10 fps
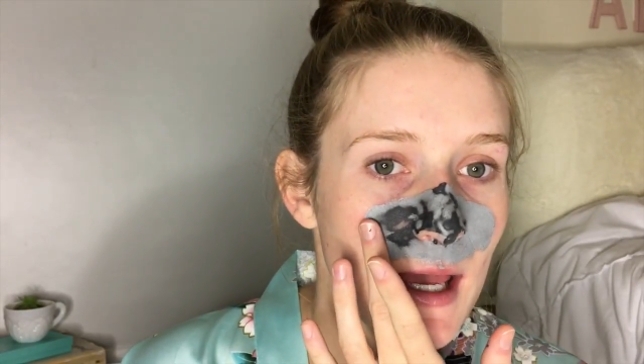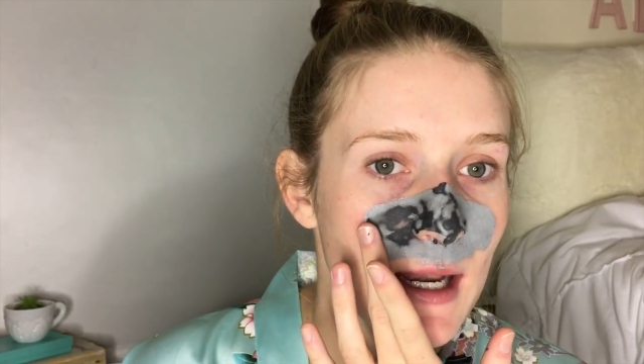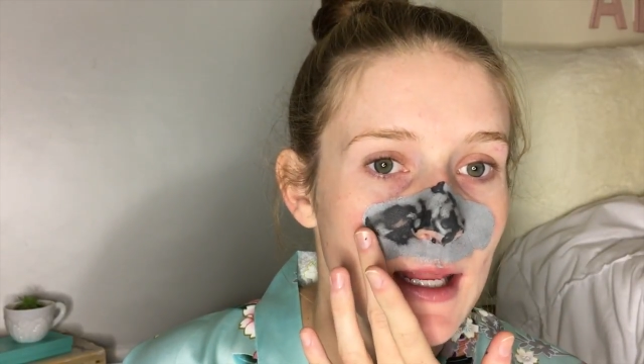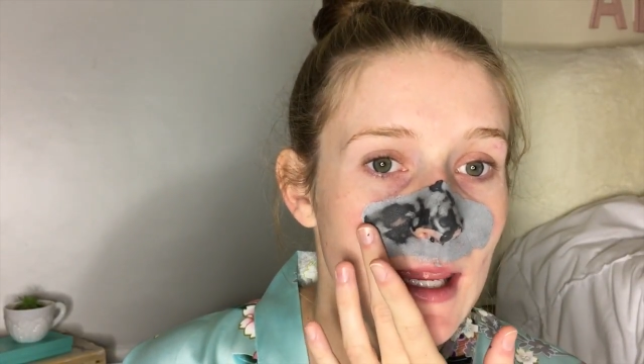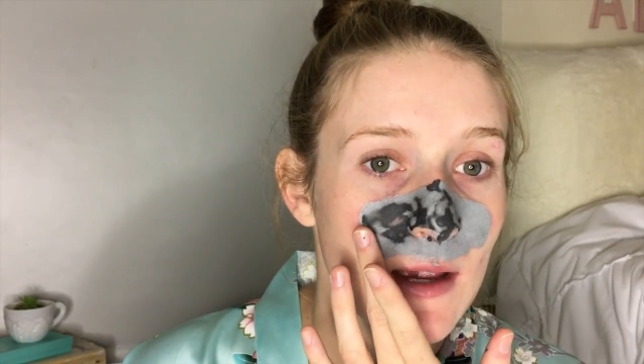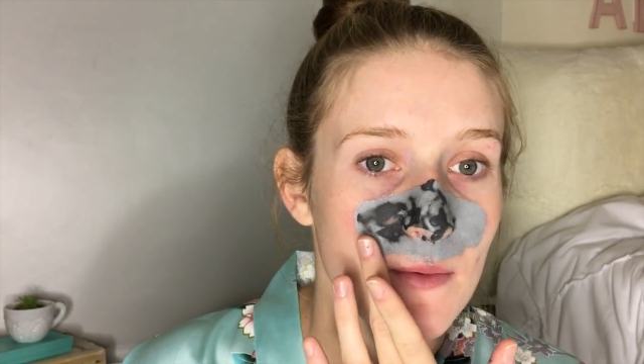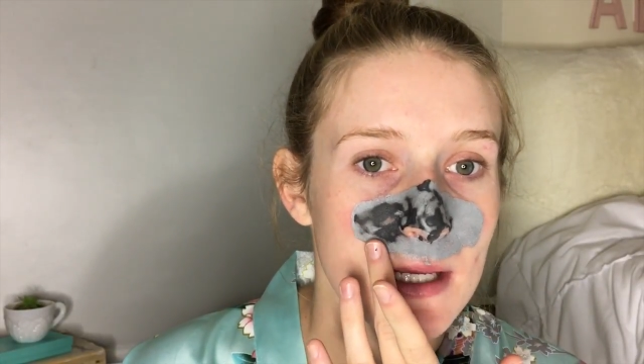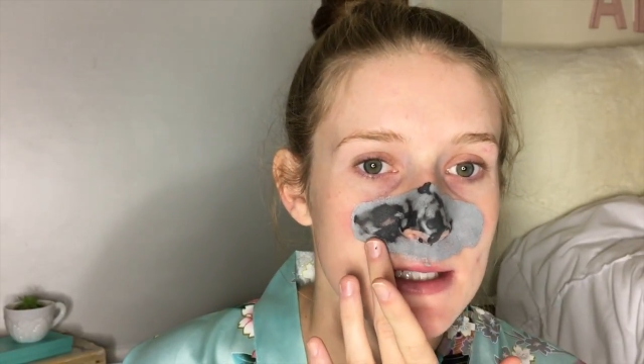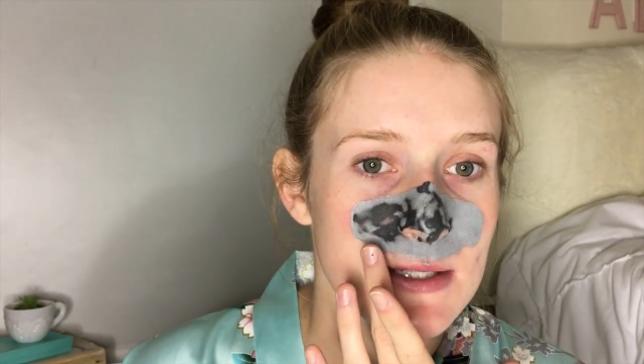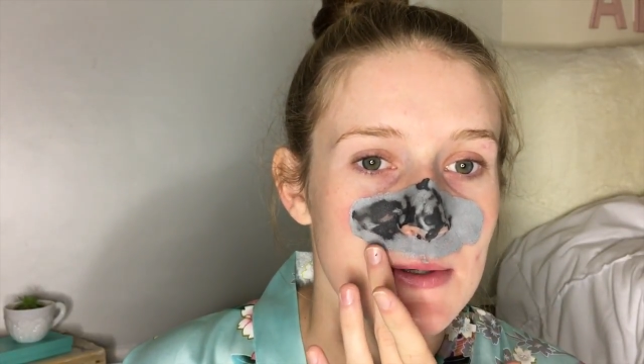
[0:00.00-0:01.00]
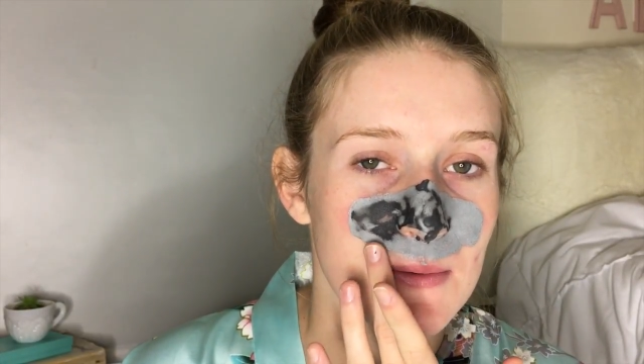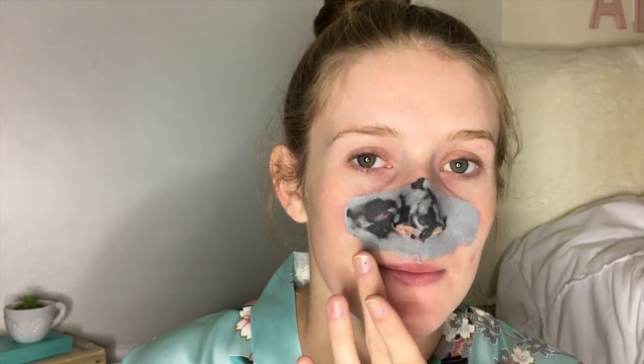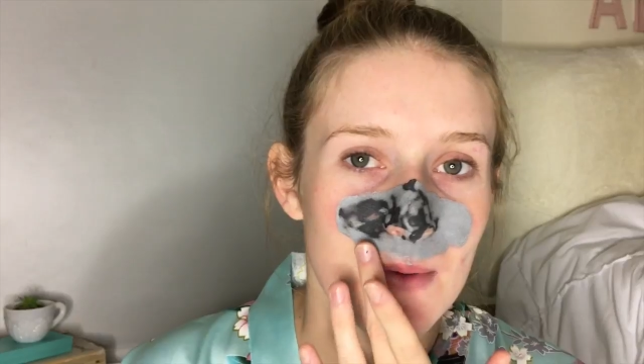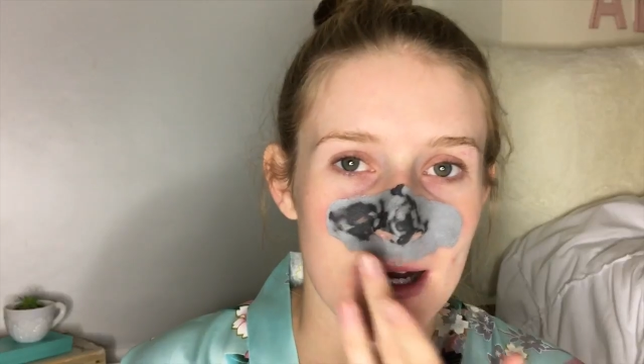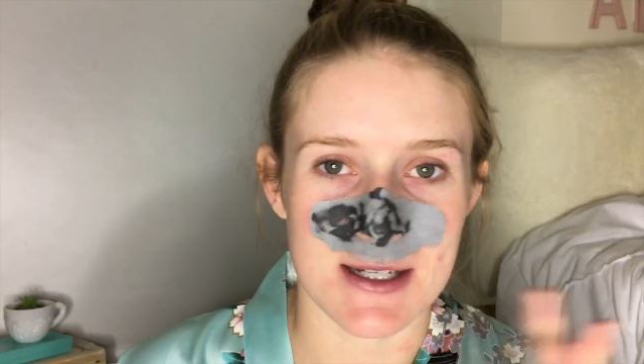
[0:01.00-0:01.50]
and I can't wait
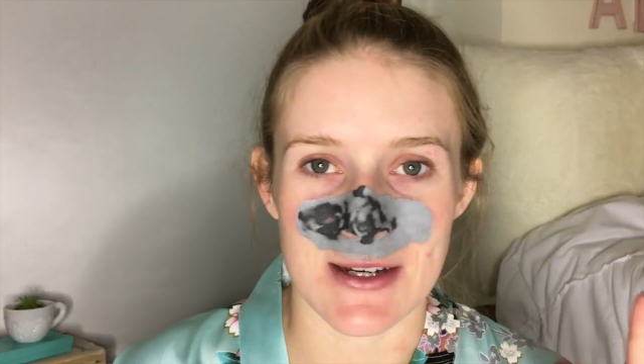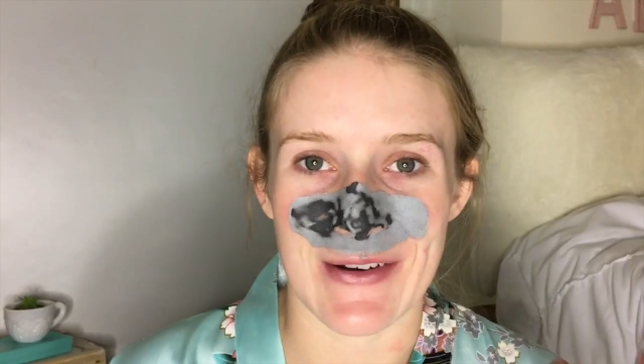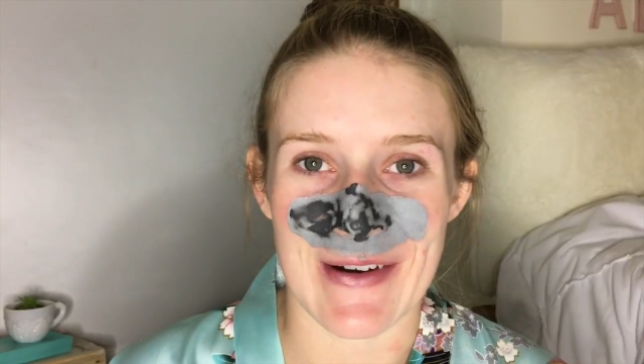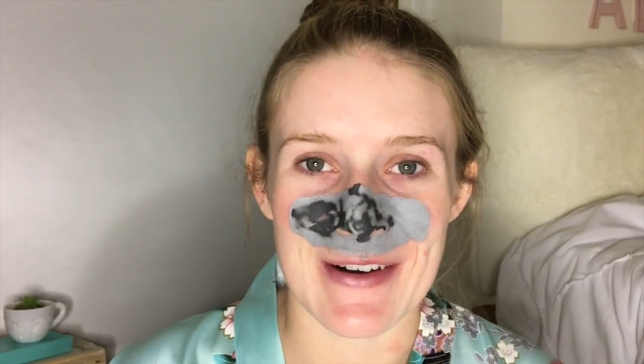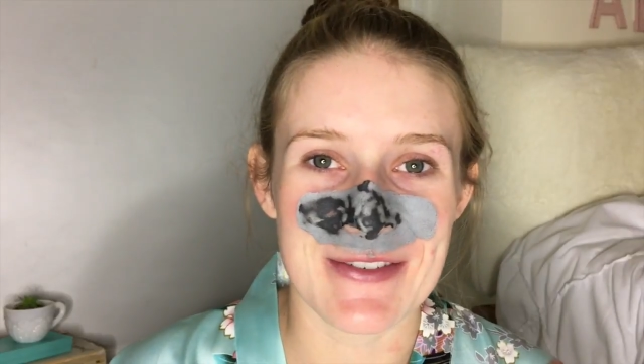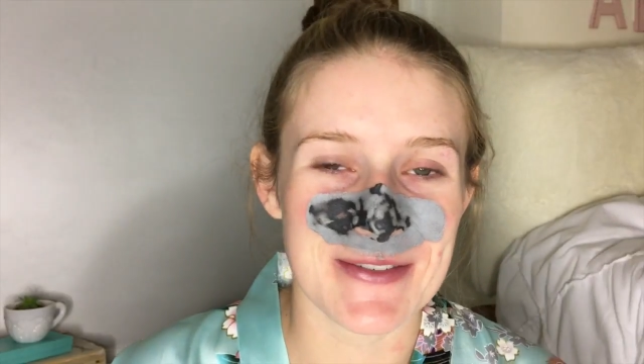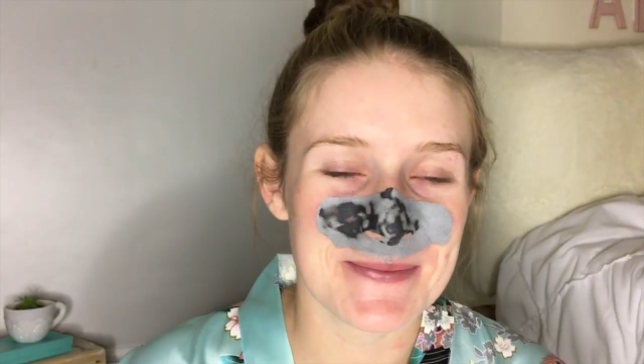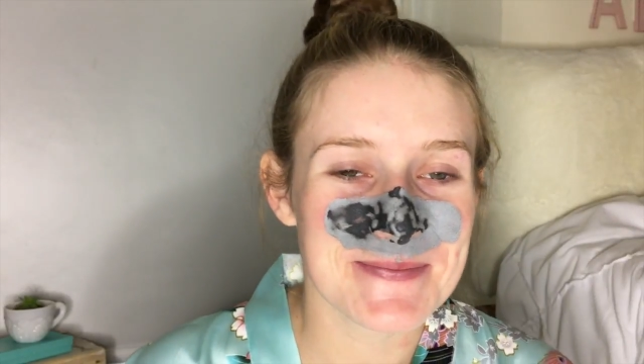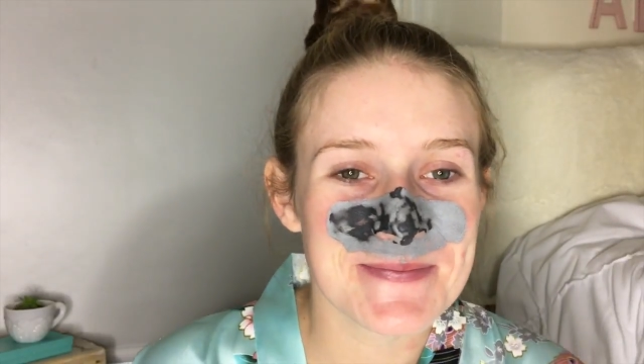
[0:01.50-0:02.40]
to wash it off.